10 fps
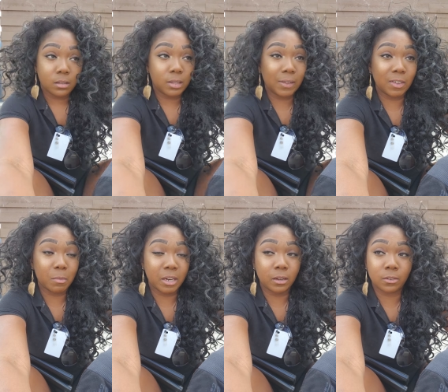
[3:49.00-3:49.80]
saving
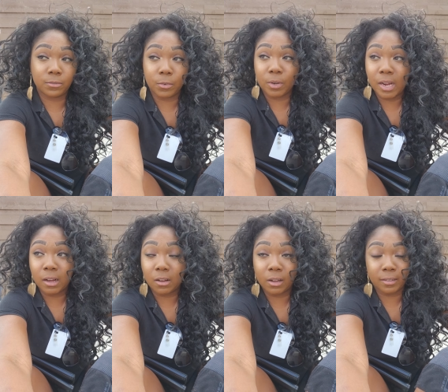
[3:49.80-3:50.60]
money on food and
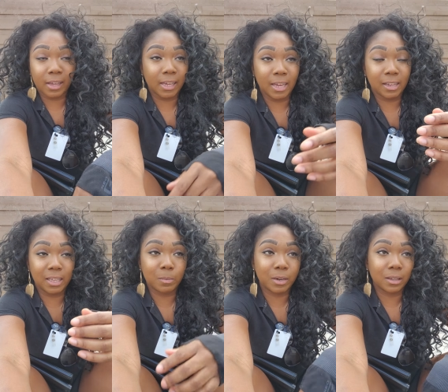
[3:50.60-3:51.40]
alcohol because I can't
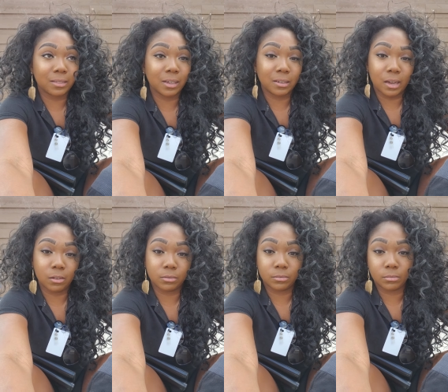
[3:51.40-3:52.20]
keep anything
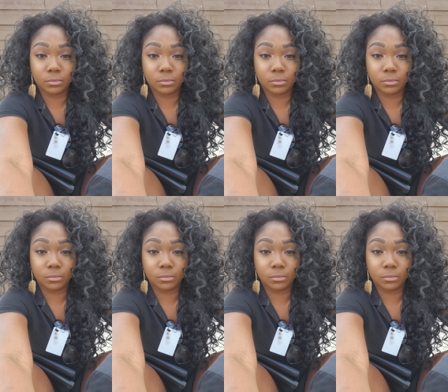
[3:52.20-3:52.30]
down.